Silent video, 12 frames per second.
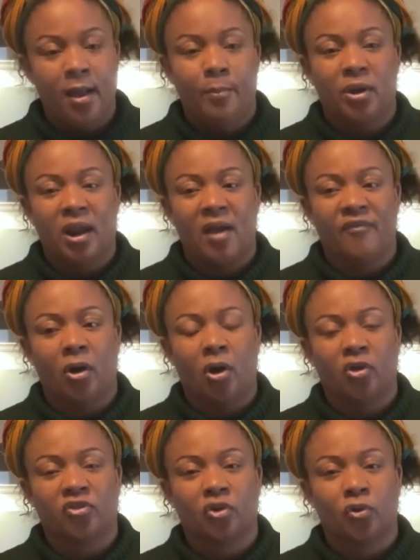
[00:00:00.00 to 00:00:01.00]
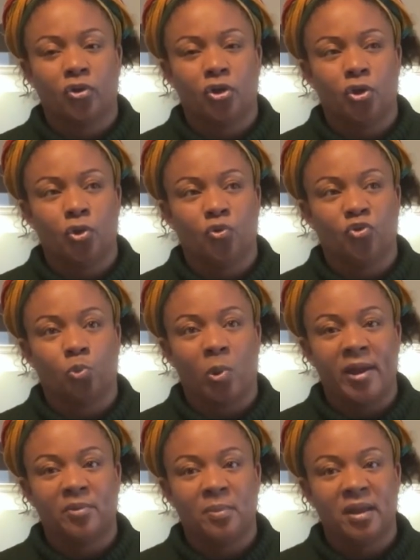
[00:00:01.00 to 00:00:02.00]
but I've also used
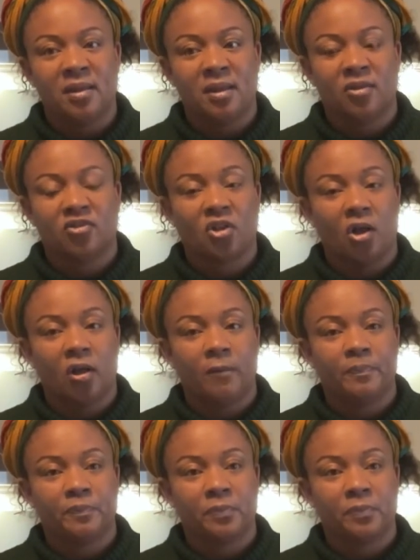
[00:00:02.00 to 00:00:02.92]
Redmond salt.